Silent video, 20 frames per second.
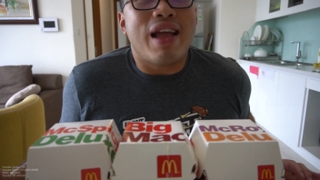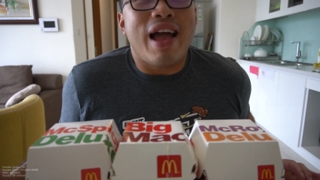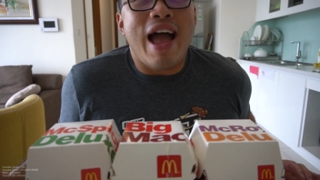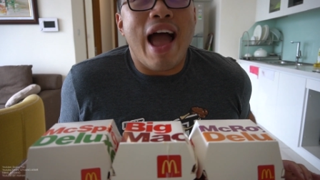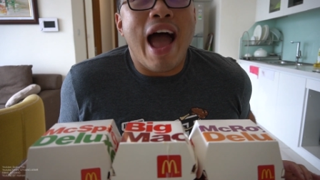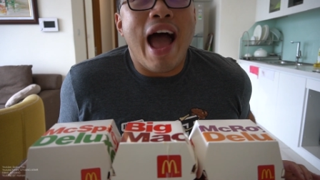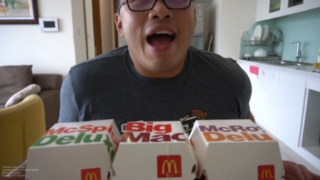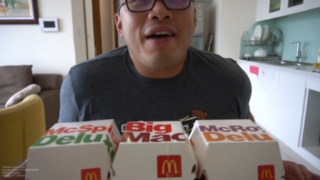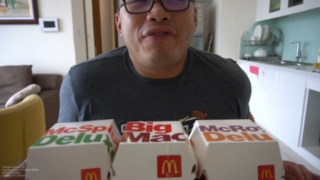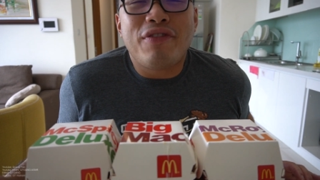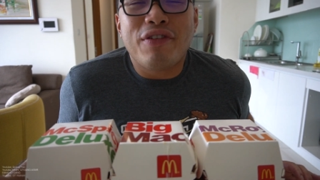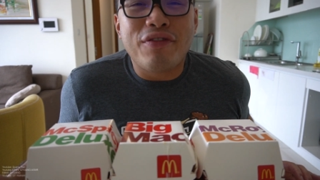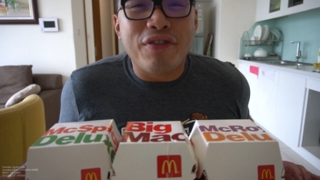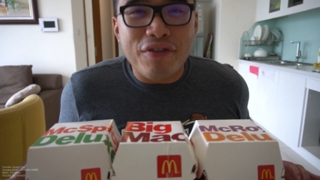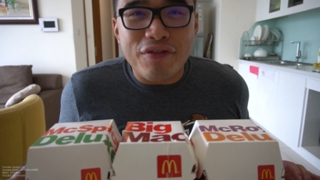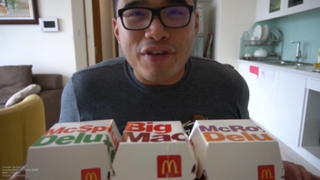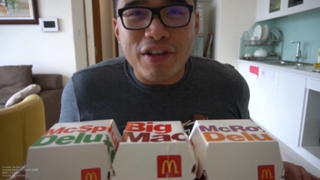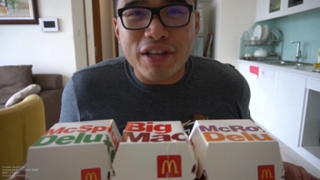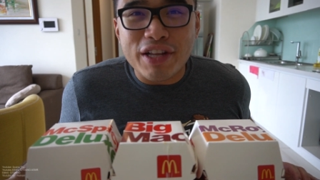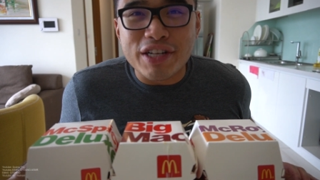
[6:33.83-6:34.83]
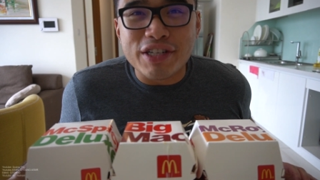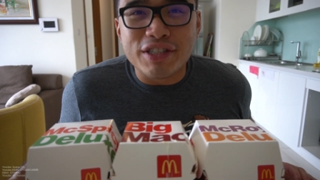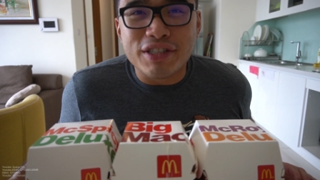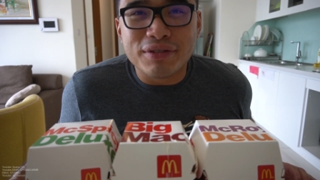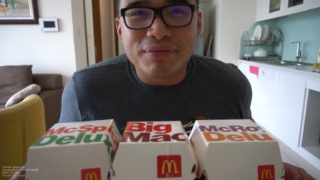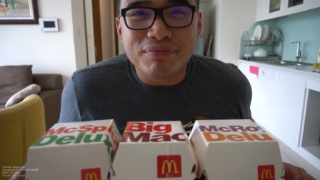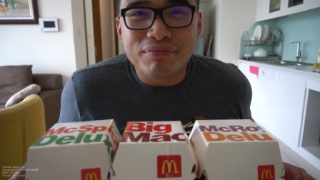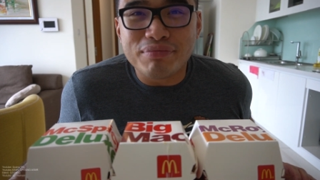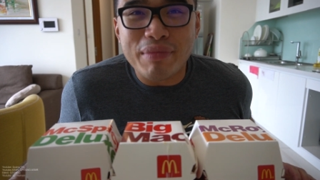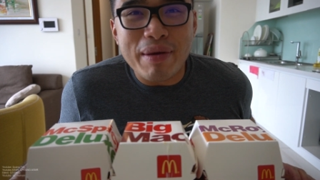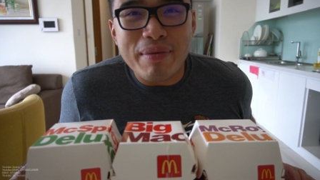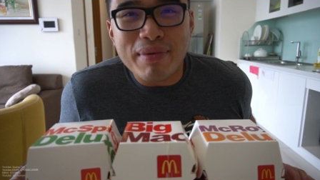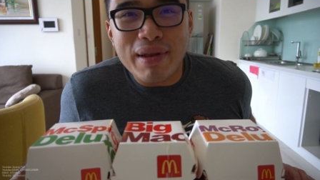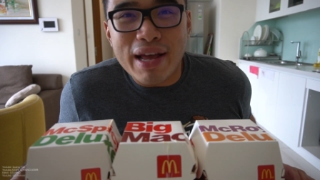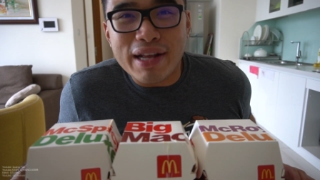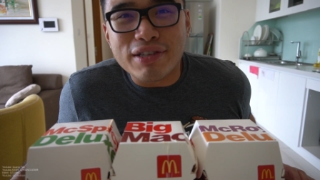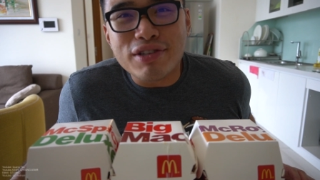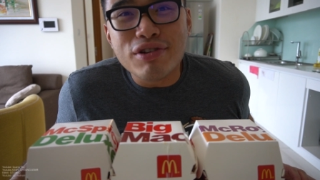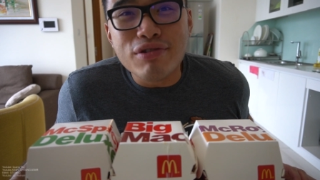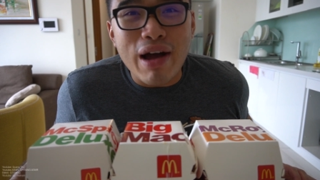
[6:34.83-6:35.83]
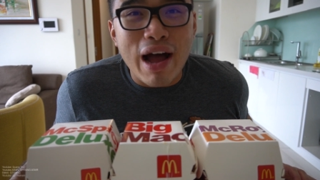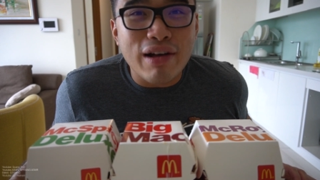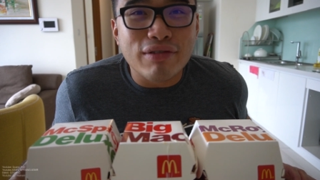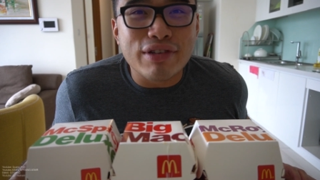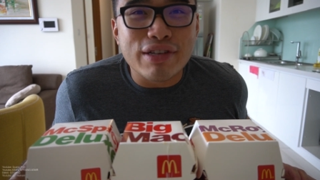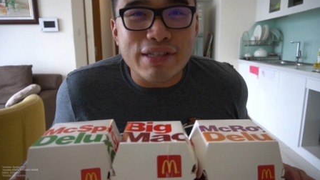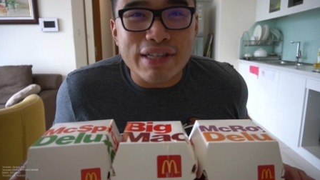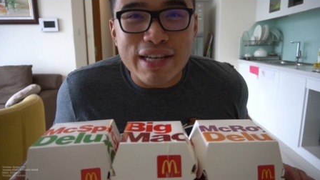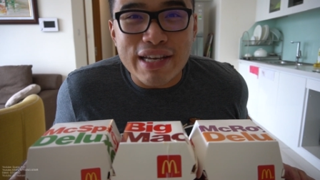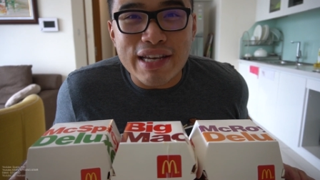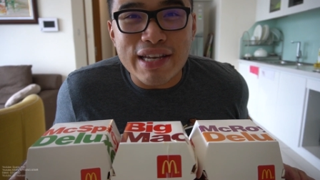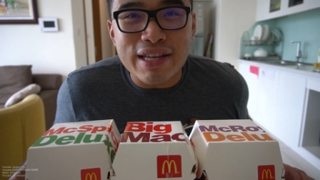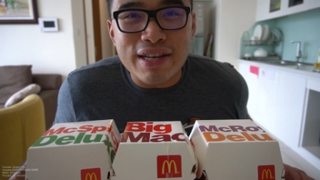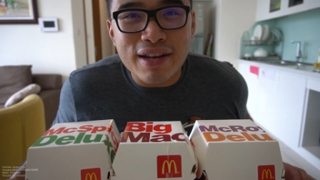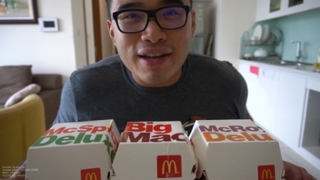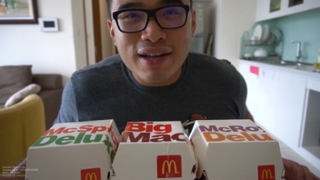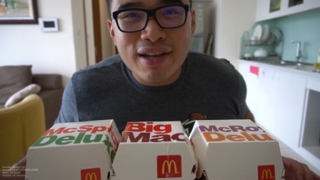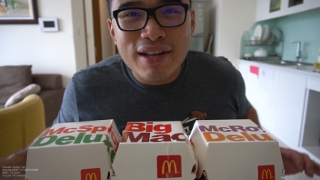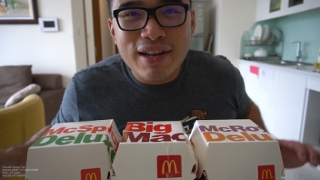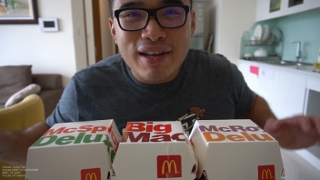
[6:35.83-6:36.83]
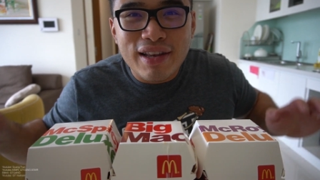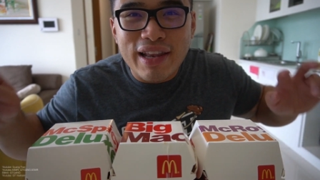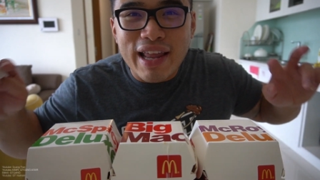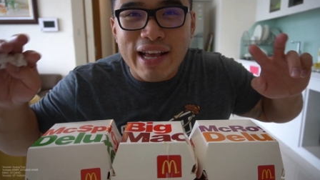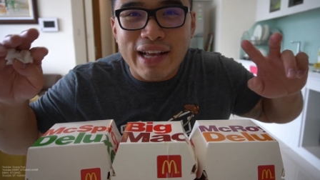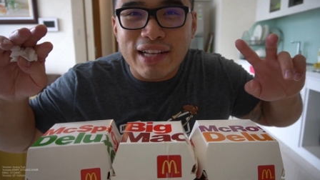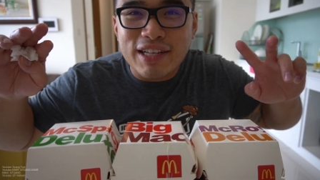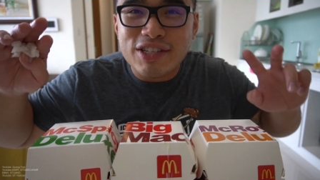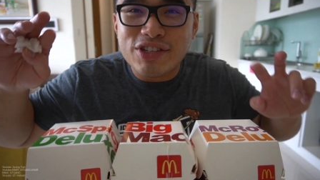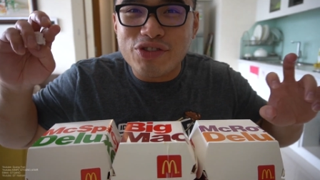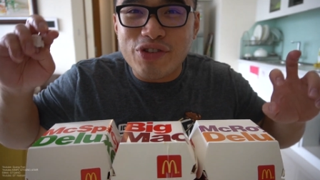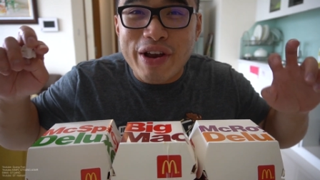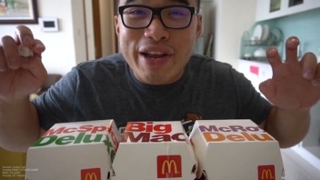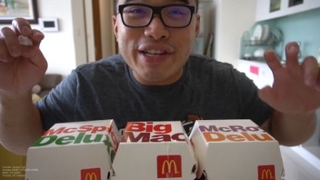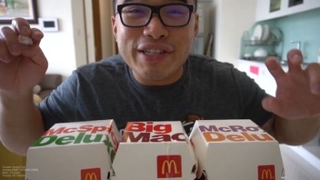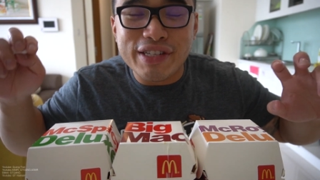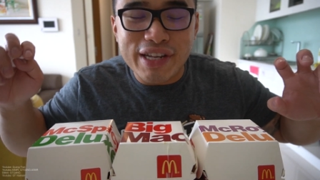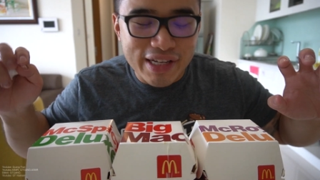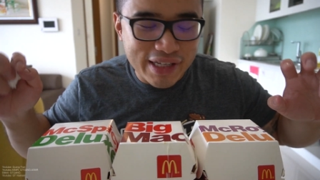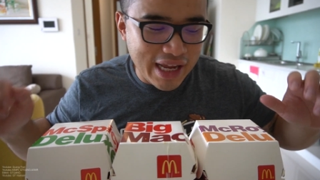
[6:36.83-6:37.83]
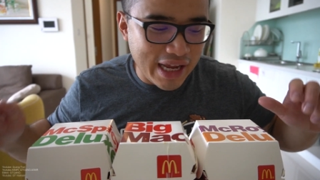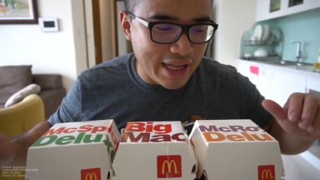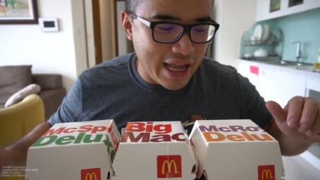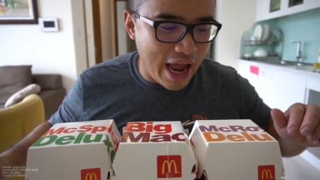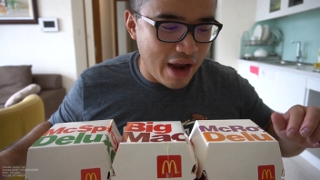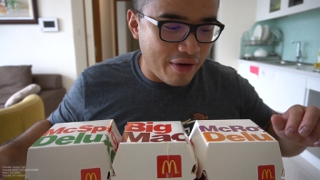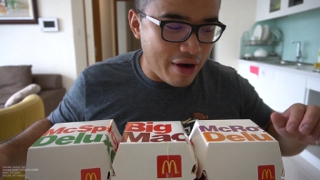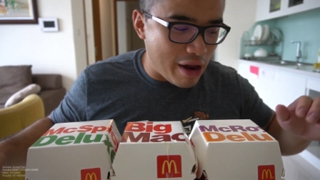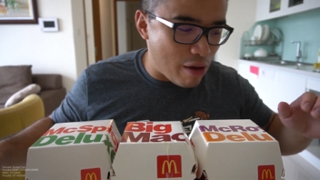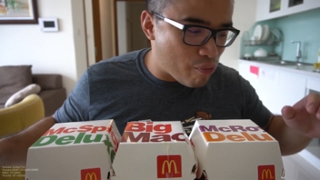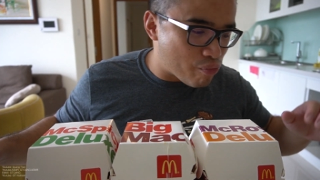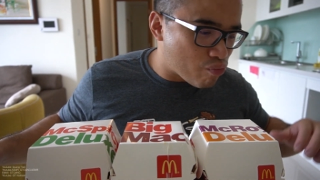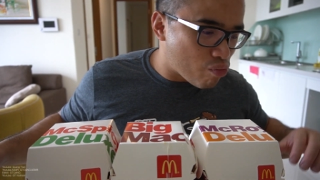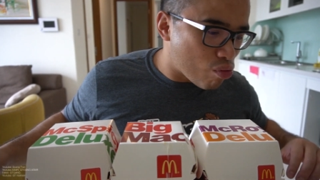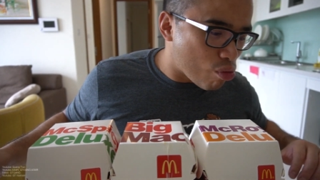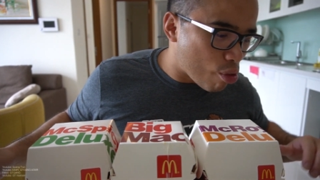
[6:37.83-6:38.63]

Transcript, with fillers: half of a village, maybe like two houses eat like strange things like that, right?